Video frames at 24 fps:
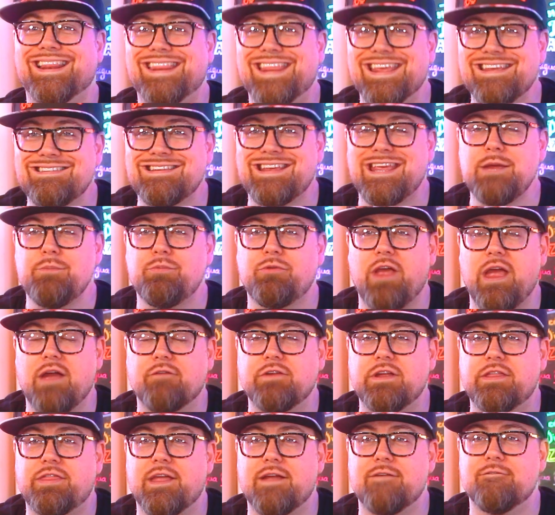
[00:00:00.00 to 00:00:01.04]
This keeps
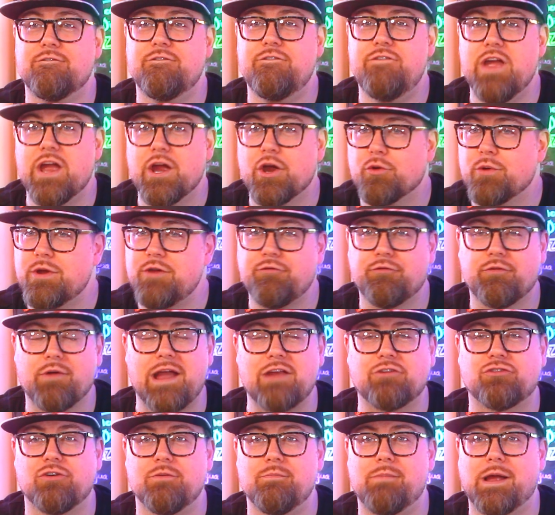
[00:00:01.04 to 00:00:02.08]
everything very
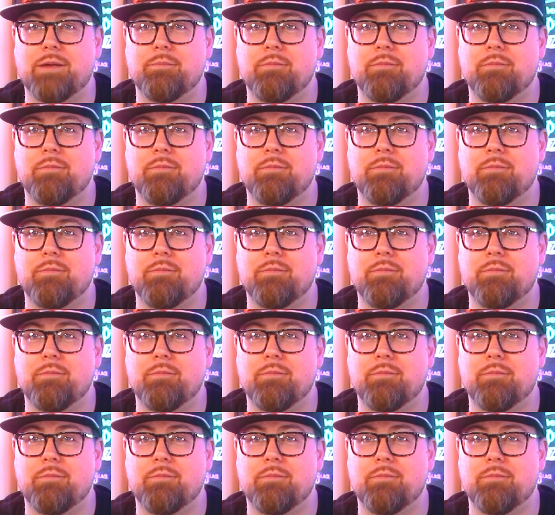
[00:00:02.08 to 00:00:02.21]
fresh in my